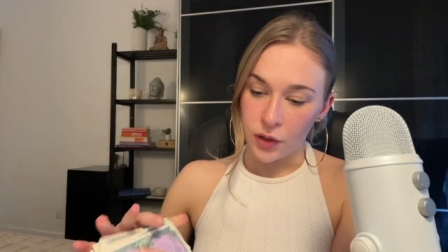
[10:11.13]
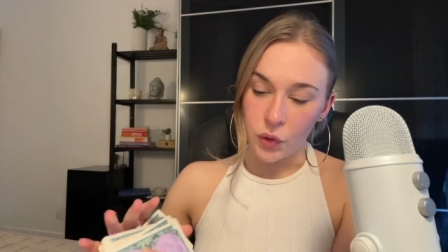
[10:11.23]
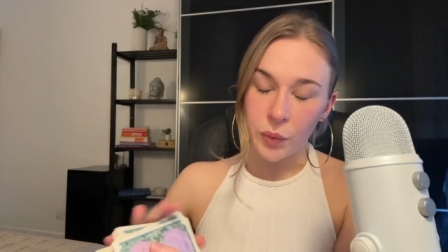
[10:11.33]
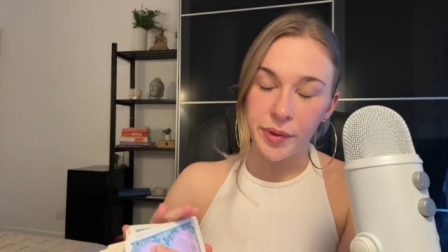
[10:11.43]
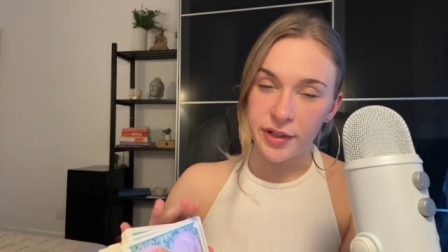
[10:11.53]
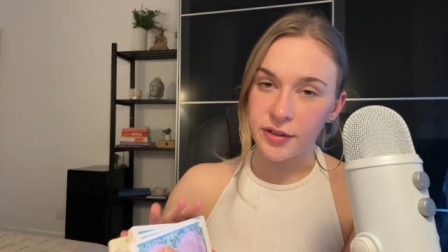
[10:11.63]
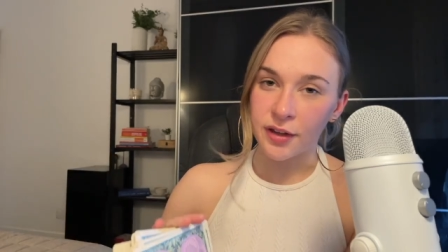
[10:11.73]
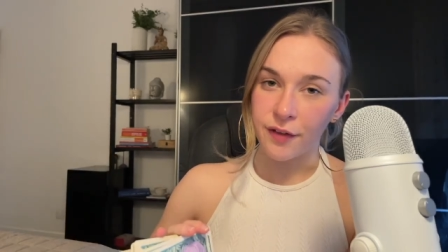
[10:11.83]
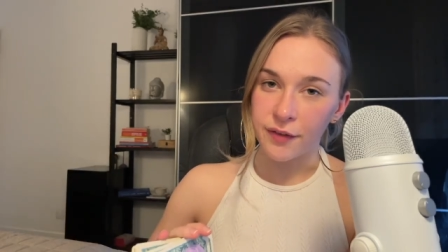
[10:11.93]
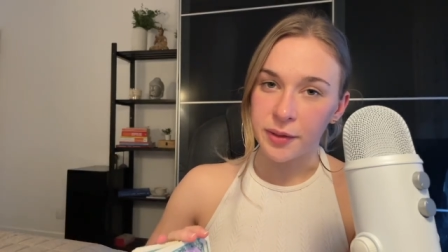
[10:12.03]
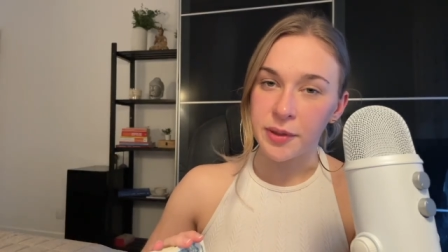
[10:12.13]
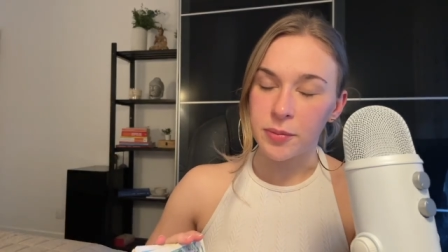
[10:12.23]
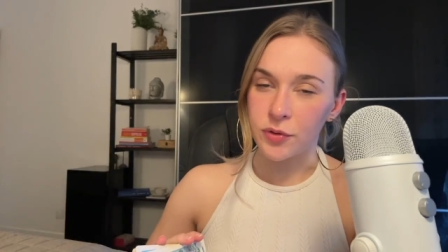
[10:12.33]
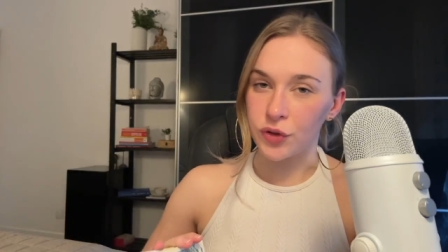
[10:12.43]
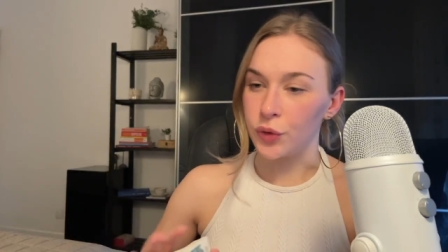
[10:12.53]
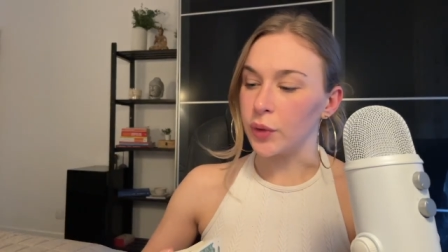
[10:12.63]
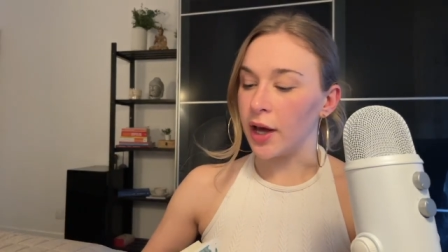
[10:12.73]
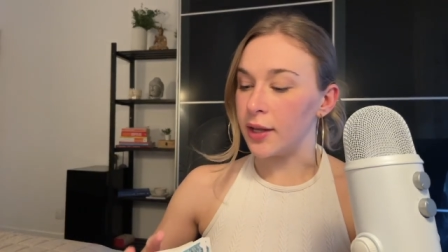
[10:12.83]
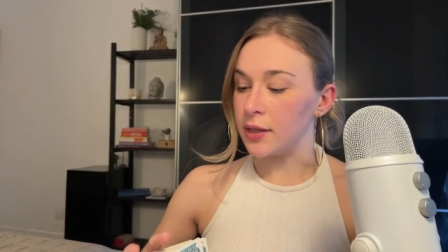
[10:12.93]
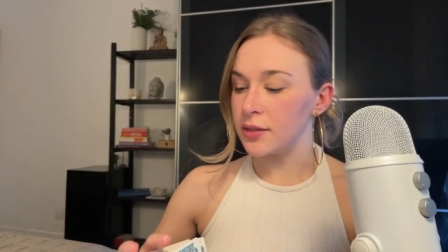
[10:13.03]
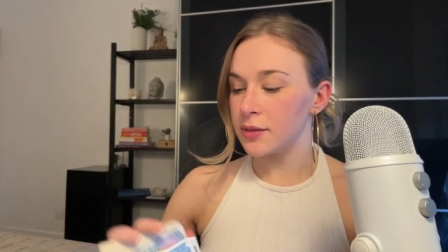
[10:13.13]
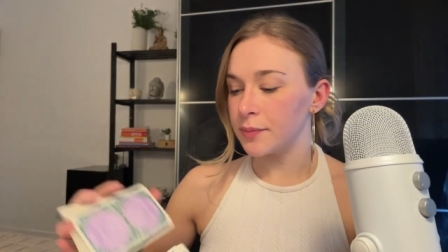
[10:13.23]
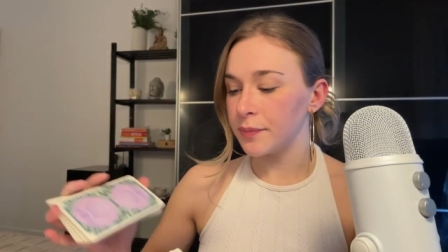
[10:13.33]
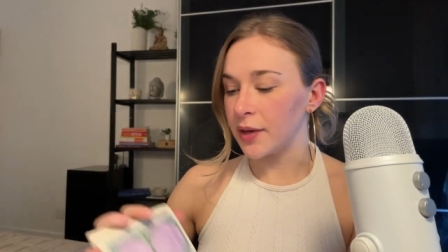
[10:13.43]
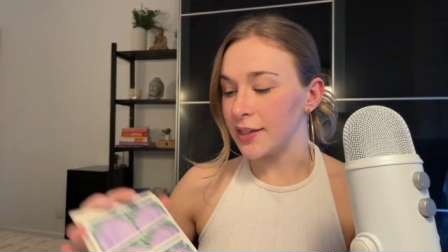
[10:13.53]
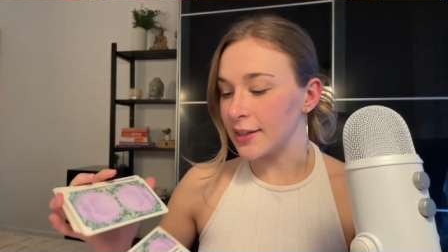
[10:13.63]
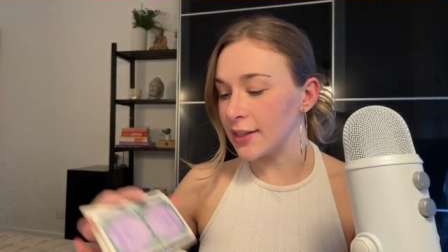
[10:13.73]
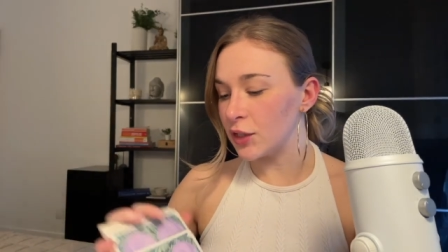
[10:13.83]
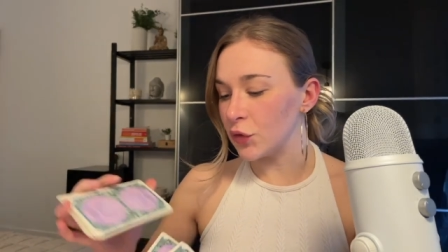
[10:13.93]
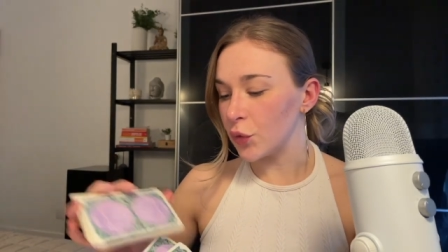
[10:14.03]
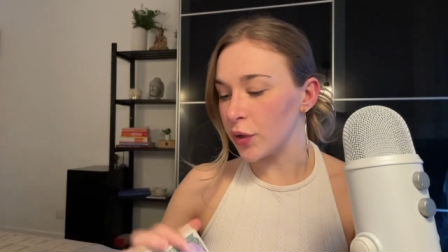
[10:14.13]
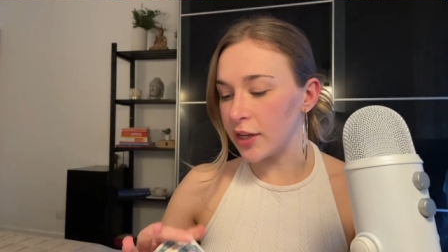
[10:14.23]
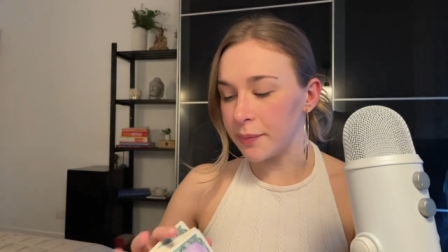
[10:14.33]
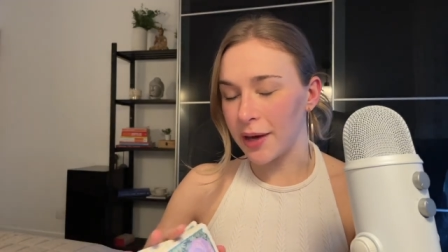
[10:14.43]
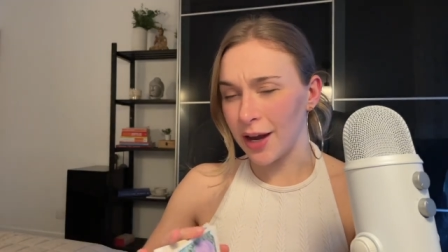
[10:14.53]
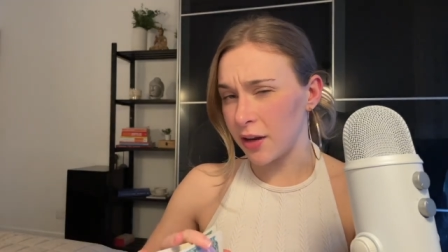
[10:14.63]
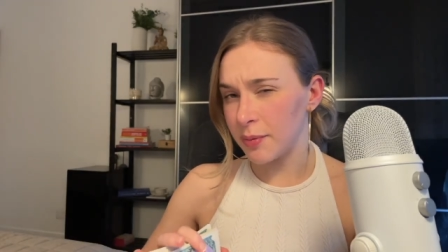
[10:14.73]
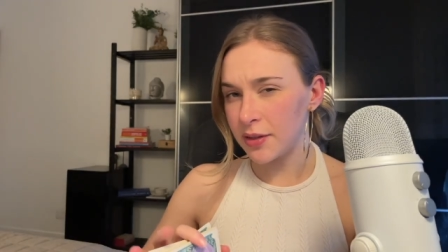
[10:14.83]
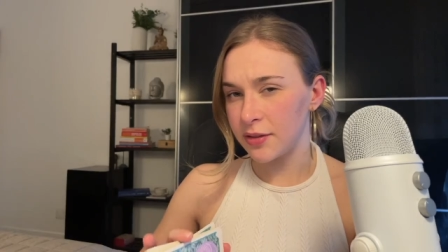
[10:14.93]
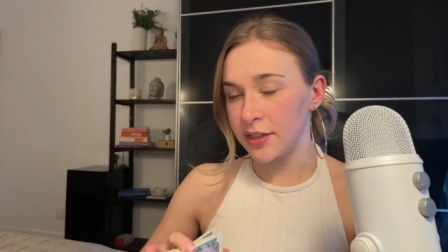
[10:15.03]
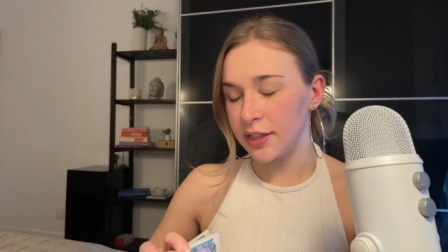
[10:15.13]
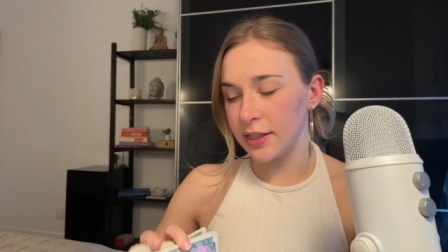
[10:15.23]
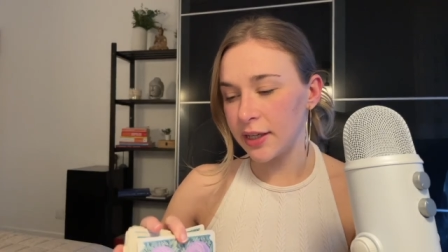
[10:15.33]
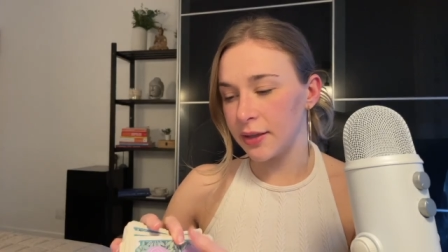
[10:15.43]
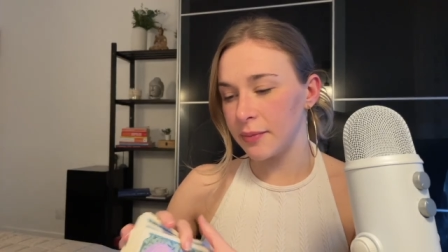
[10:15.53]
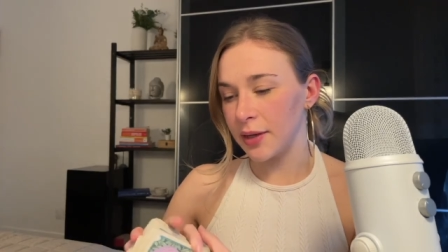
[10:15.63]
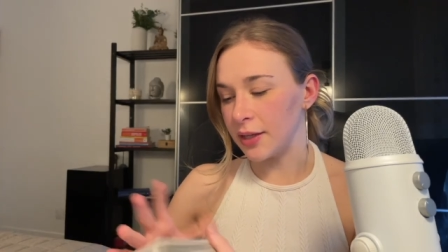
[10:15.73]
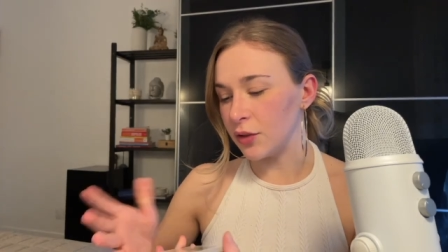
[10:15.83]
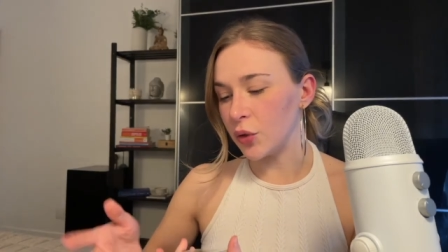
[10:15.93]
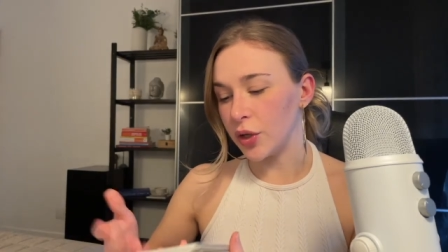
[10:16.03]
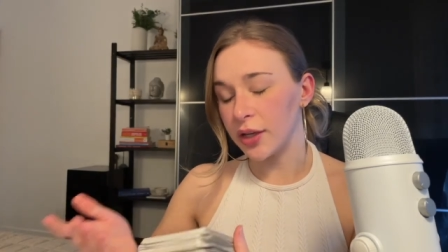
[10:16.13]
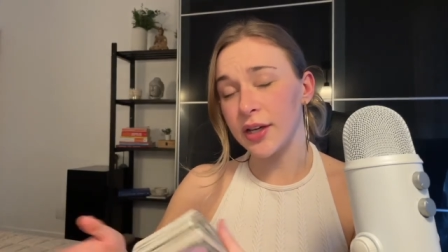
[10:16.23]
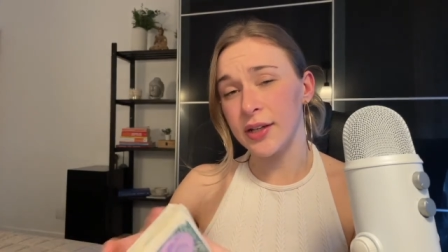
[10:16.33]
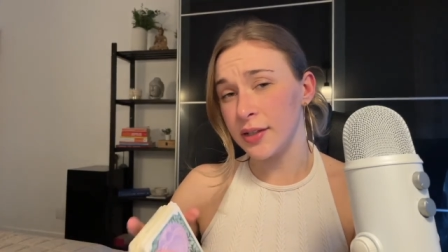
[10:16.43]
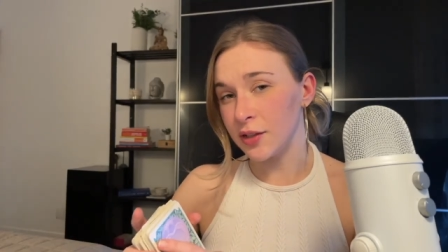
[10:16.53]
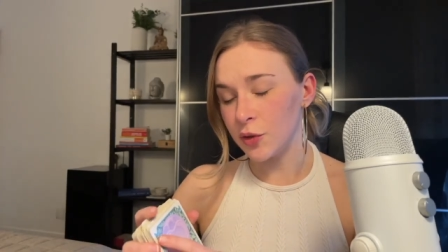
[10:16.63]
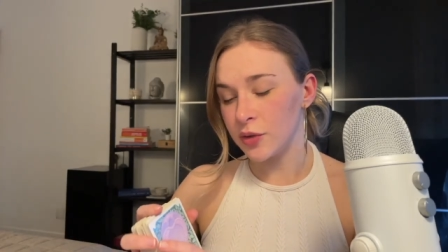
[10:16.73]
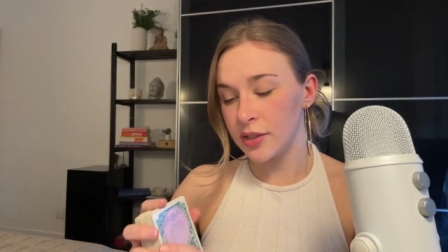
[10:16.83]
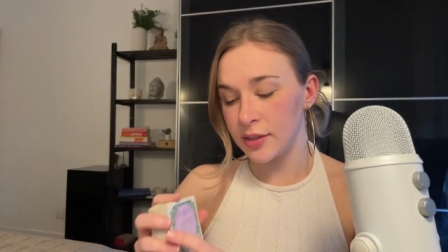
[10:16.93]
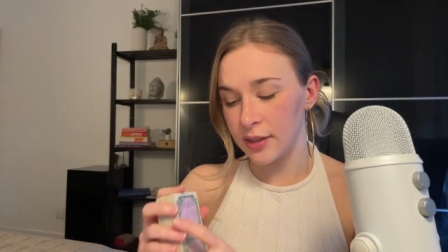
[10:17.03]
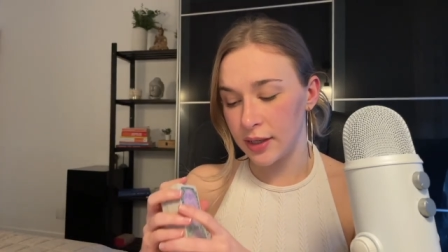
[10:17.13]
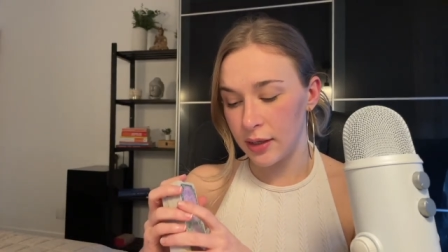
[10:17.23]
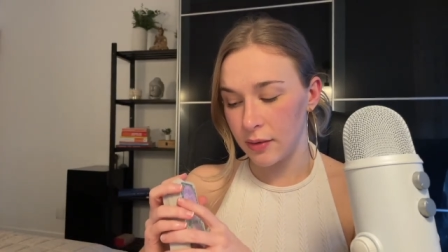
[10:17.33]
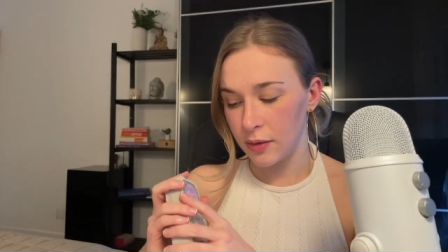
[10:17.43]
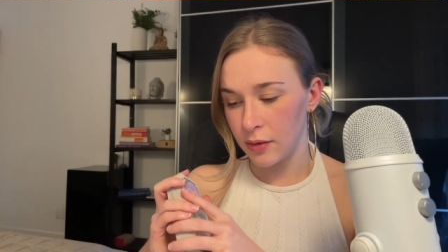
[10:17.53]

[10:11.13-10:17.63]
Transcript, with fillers: You will be discovering people's true colors. And I think you've already kind of been seeing it and you're going to continue to see it.